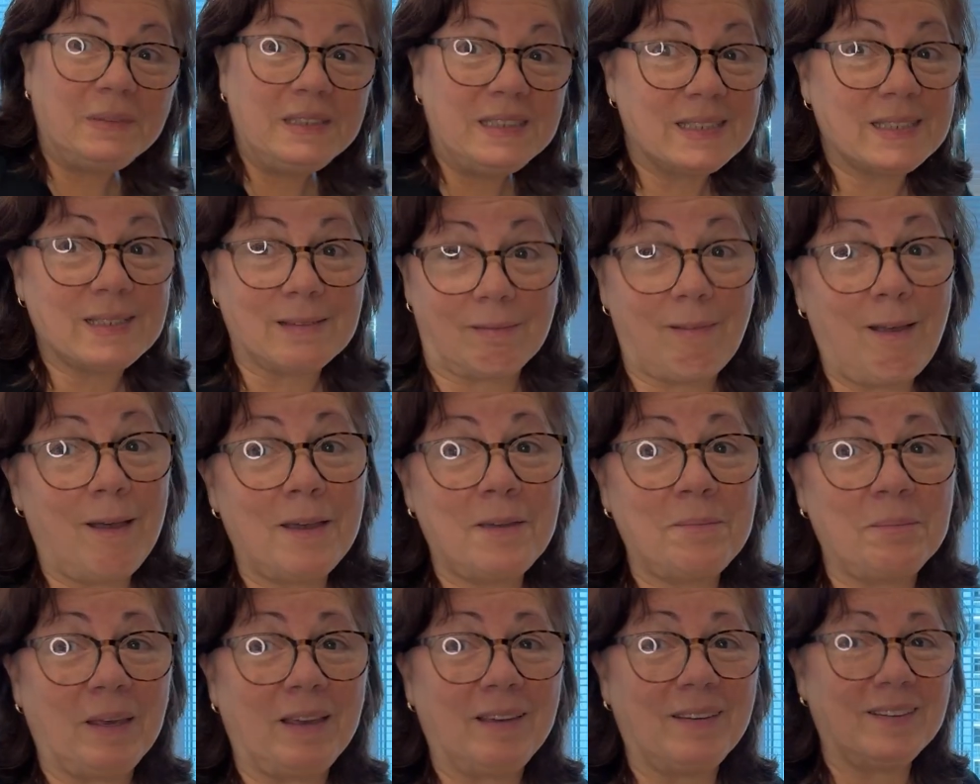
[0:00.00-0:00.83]
be
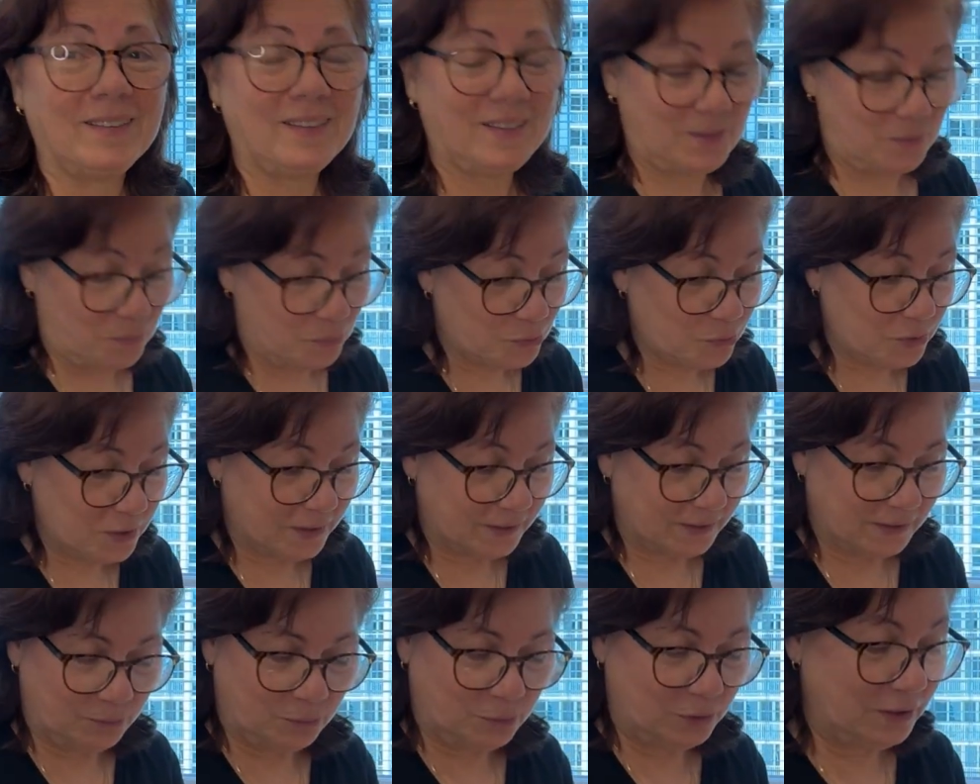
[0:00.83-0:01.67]
slimy. It
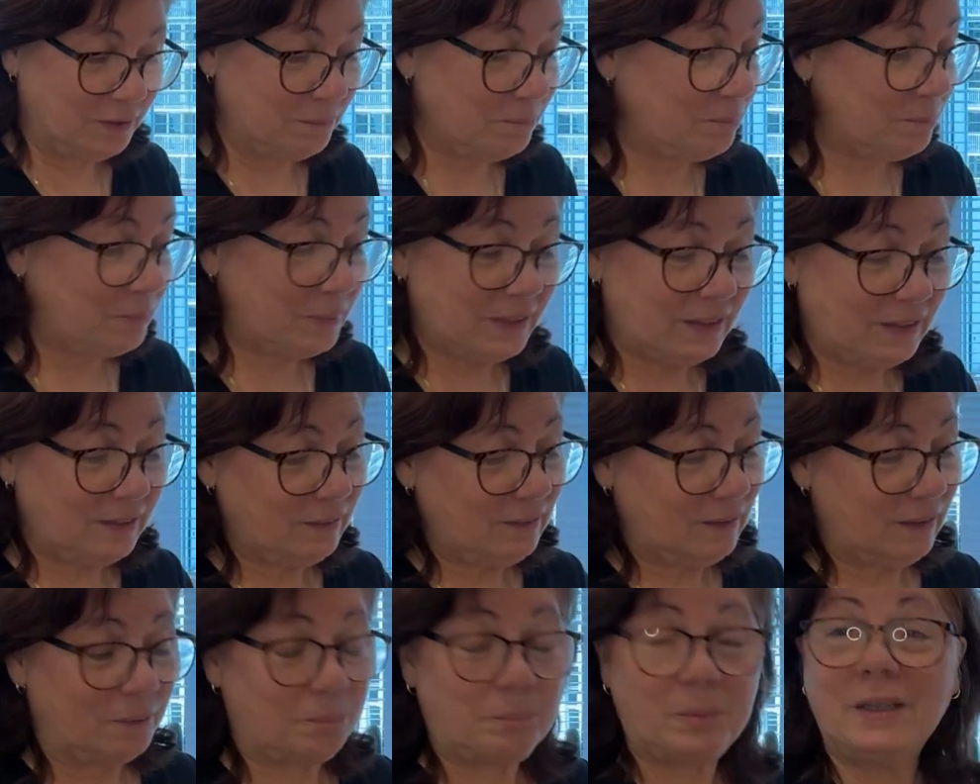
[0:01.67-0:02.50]
would. It wouldn't
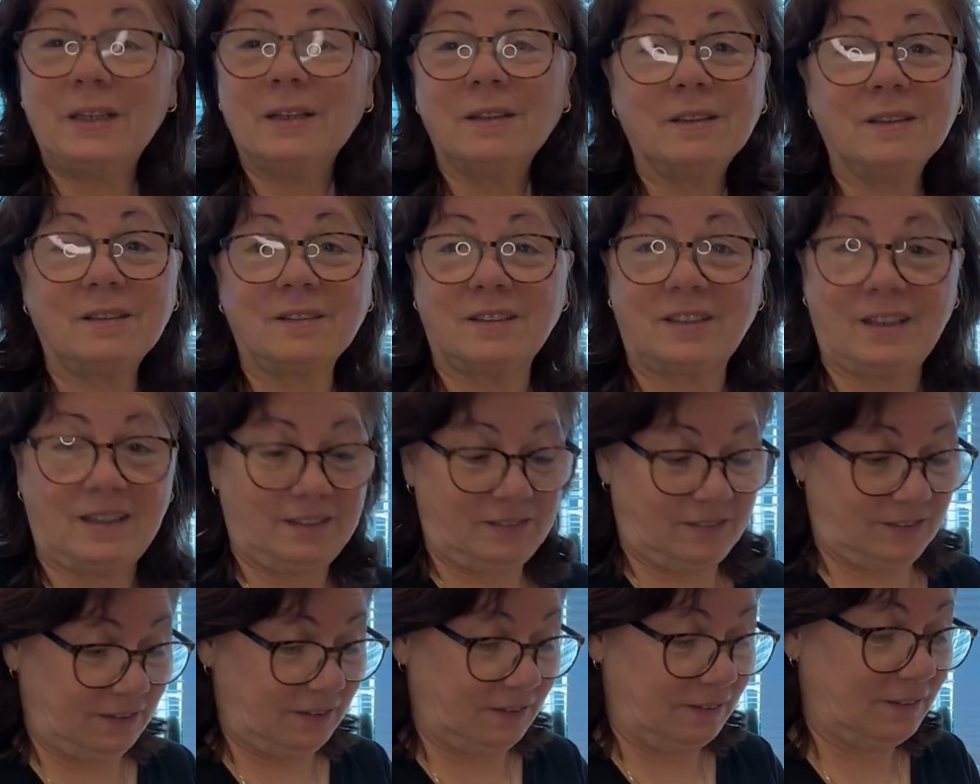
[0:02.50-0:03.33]
be appealing
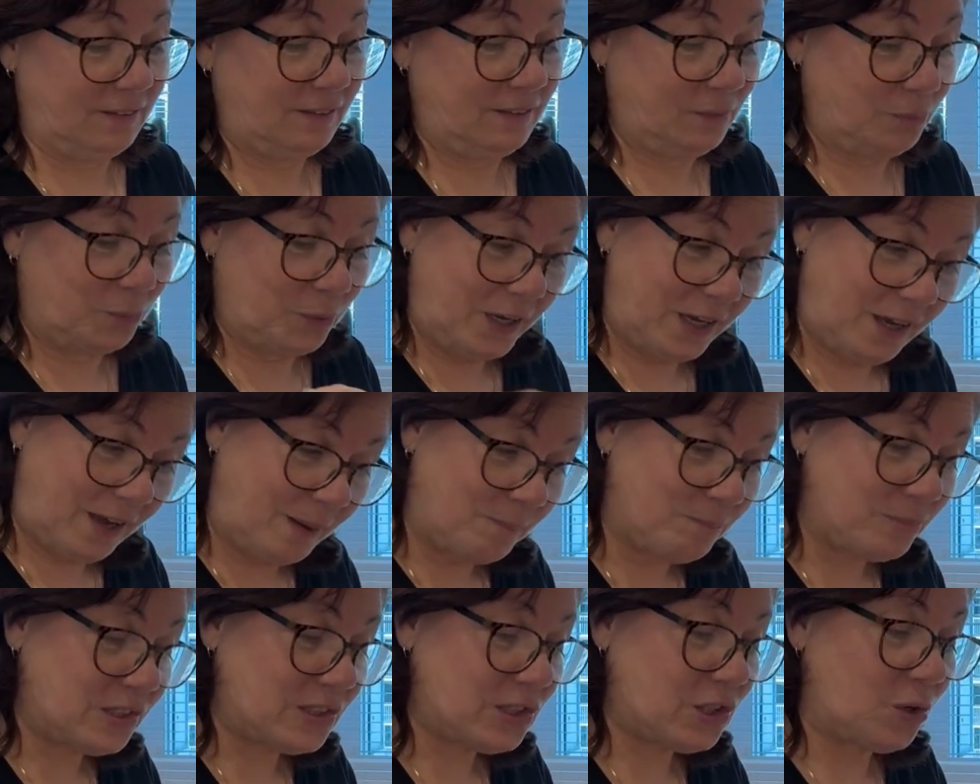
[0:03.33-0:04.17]
tasting. The way
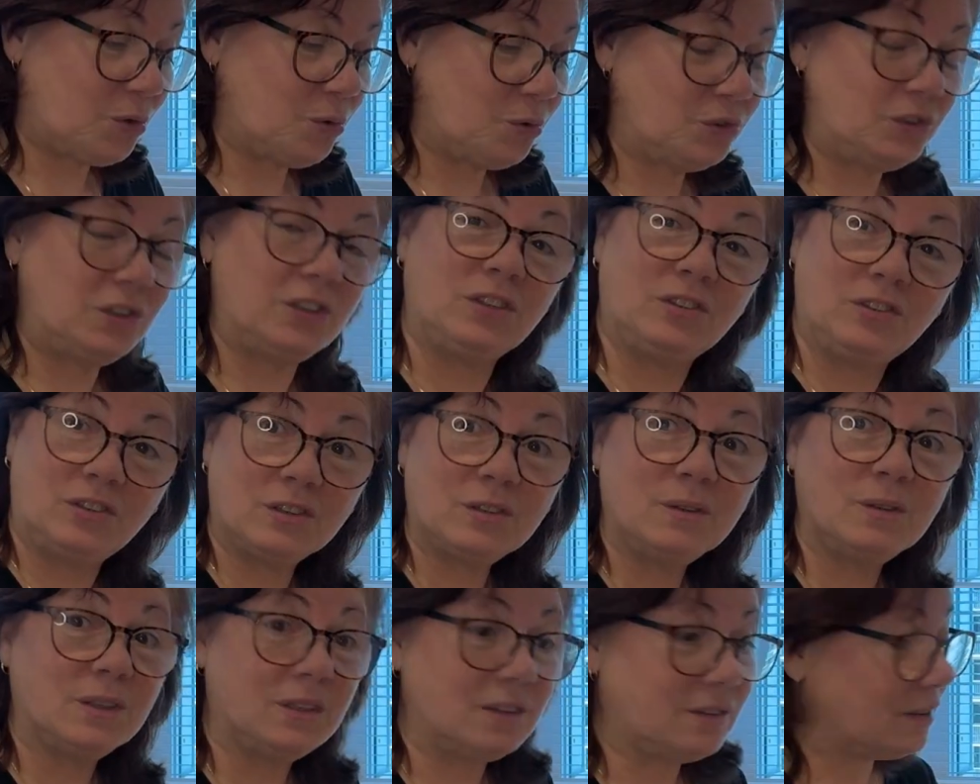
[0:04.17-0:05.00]
I'm showing you to
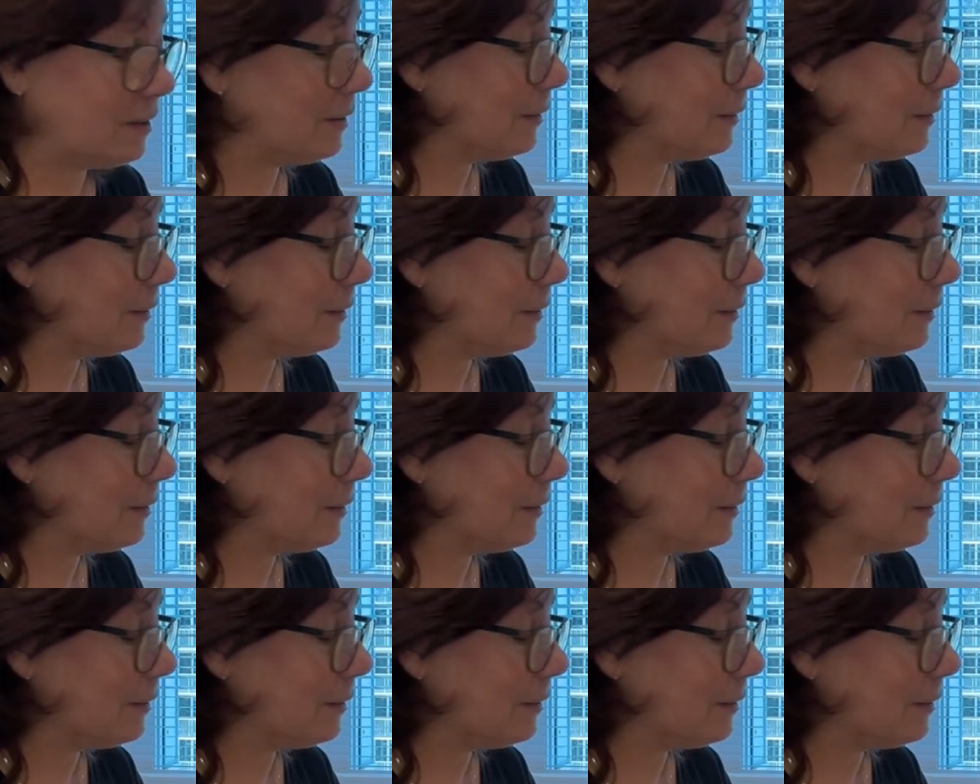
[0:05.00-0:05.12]
do it, it's